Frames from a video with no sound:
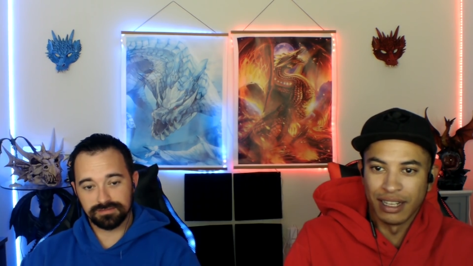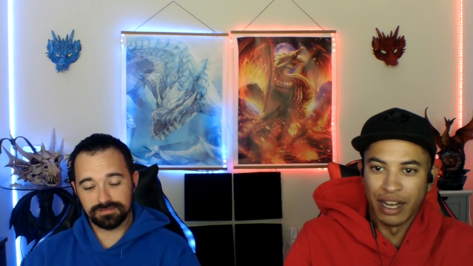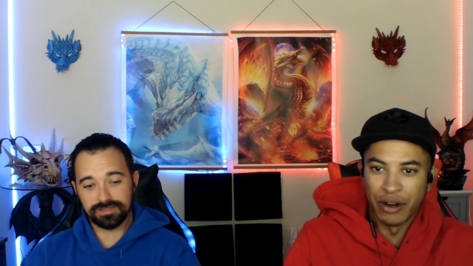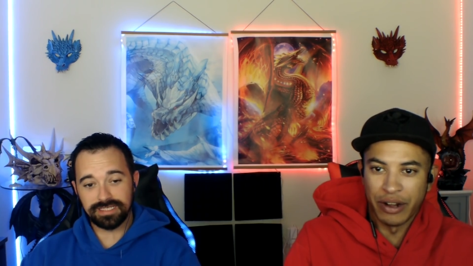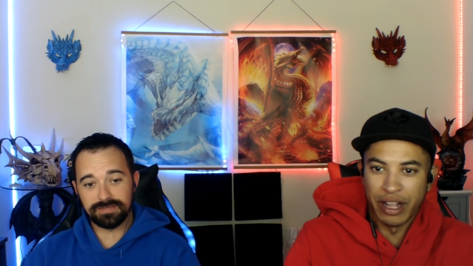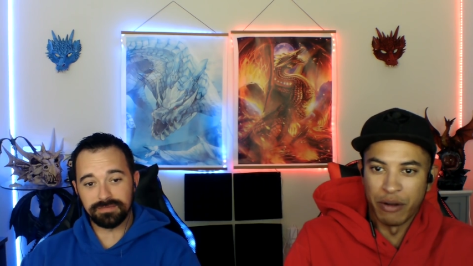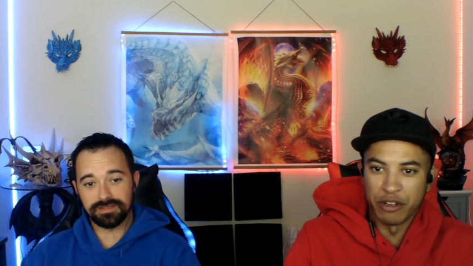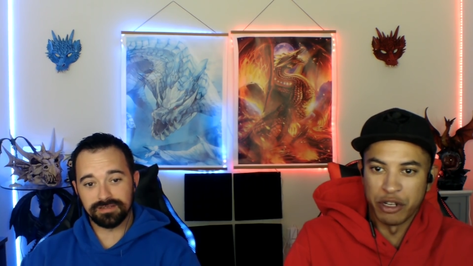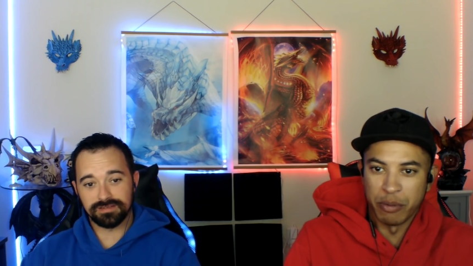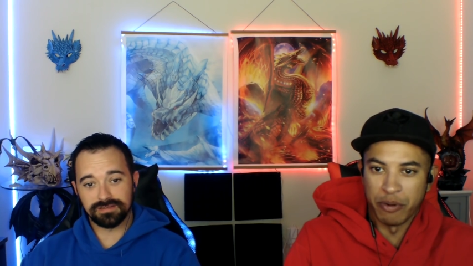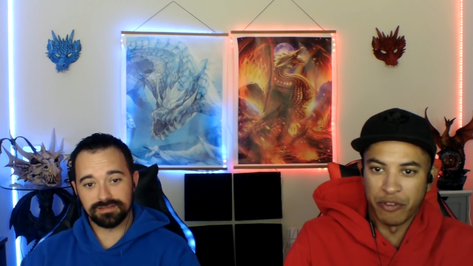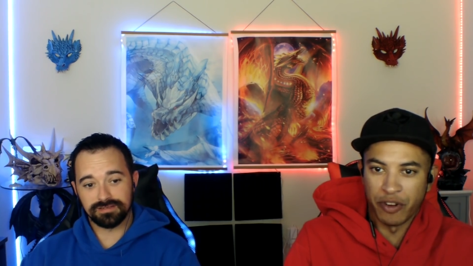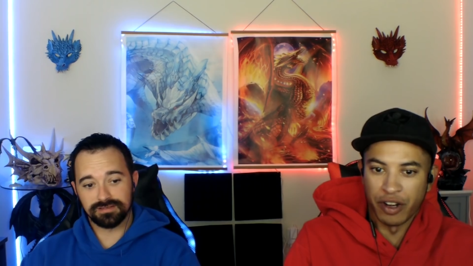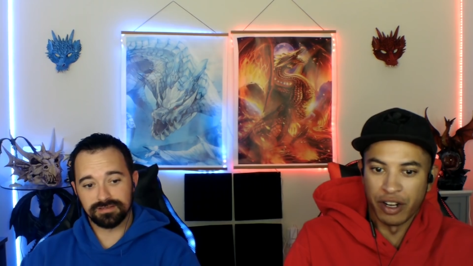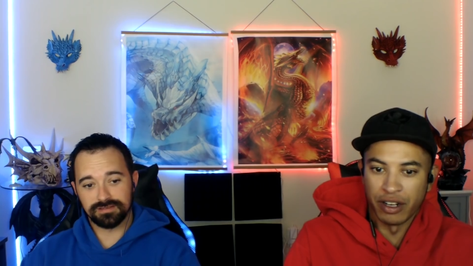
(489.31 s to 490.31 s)
Speaker 1: I don't care what you
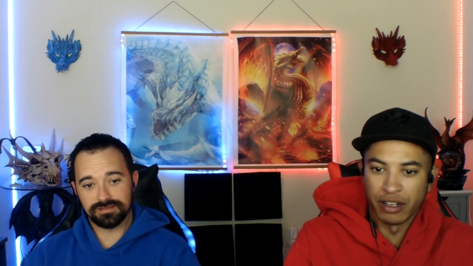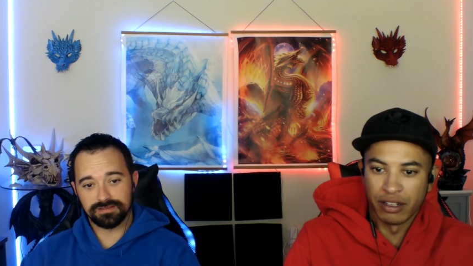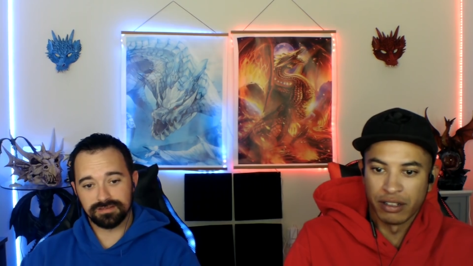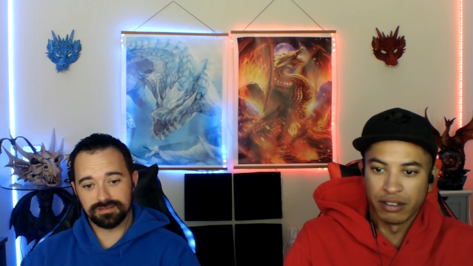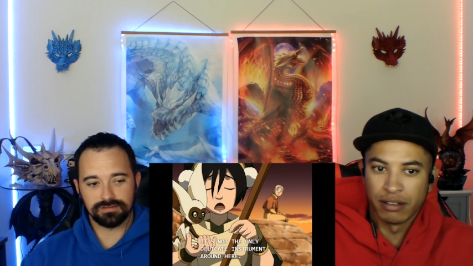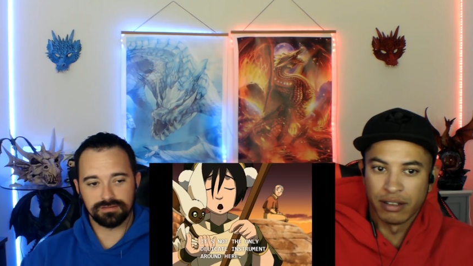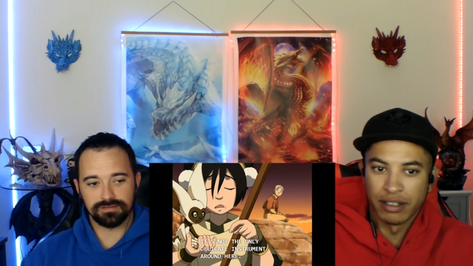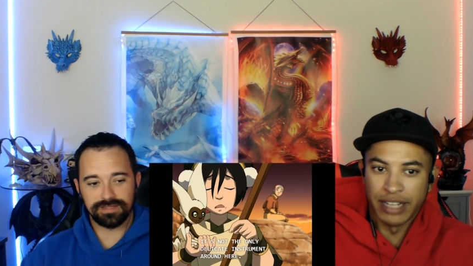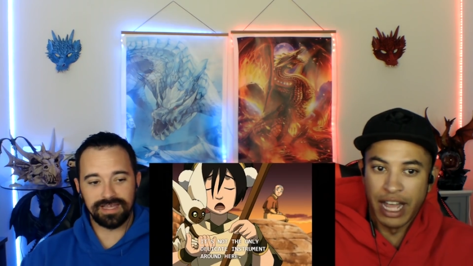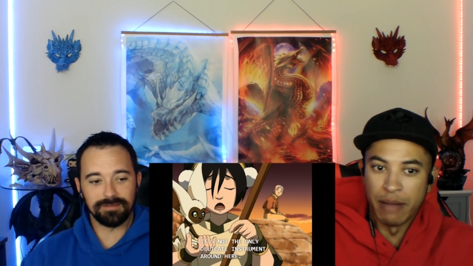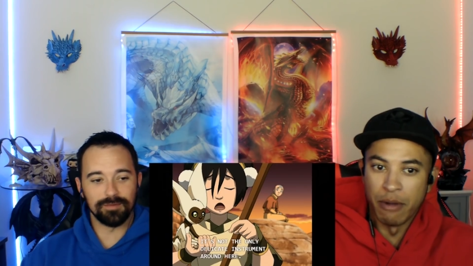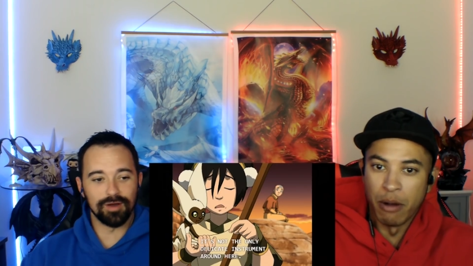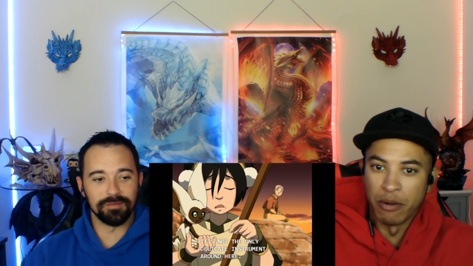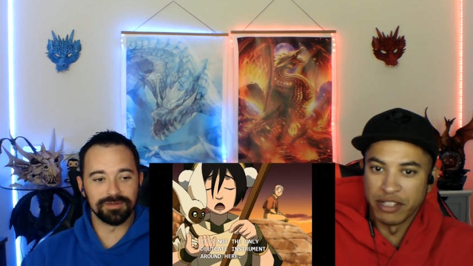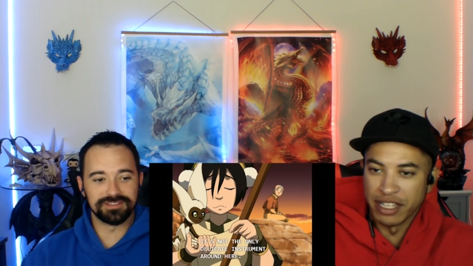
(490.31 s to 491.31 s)
prefer.
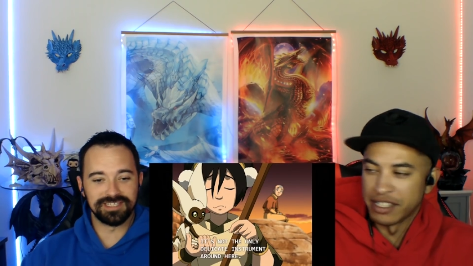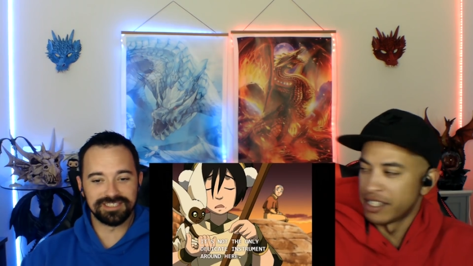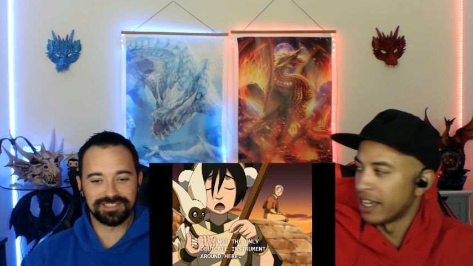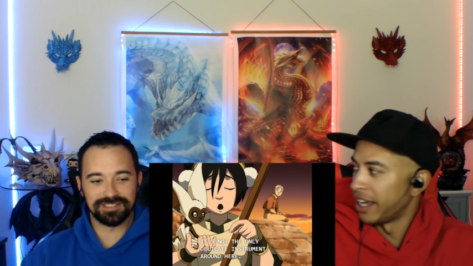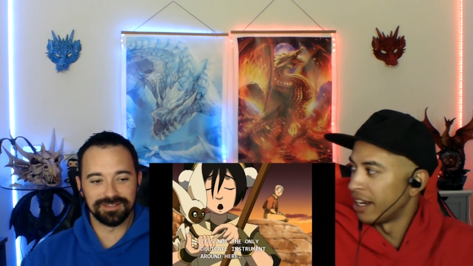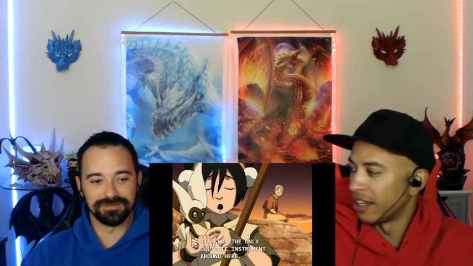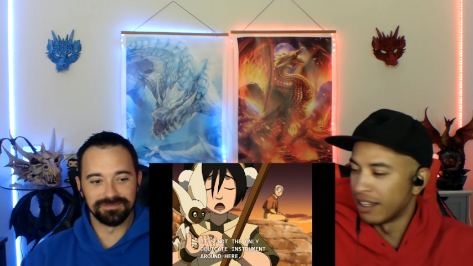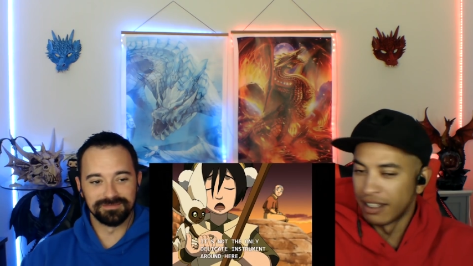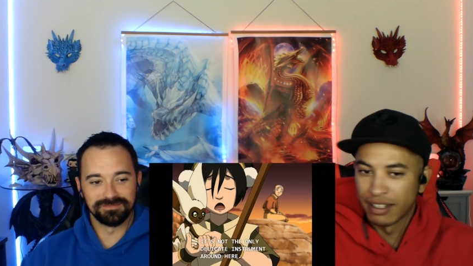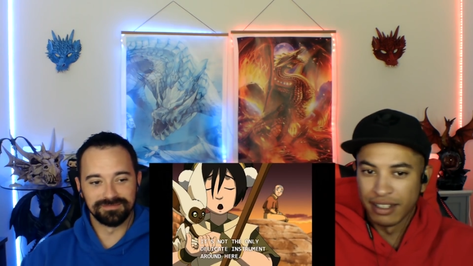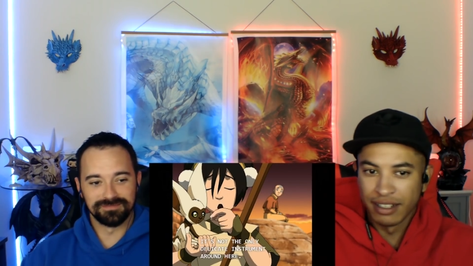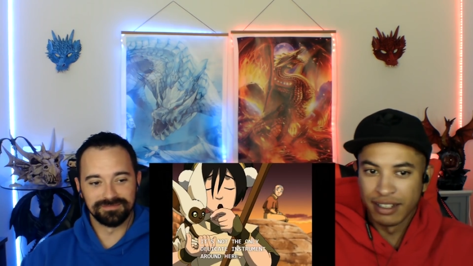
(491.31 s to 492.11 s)
Damn, almost did him.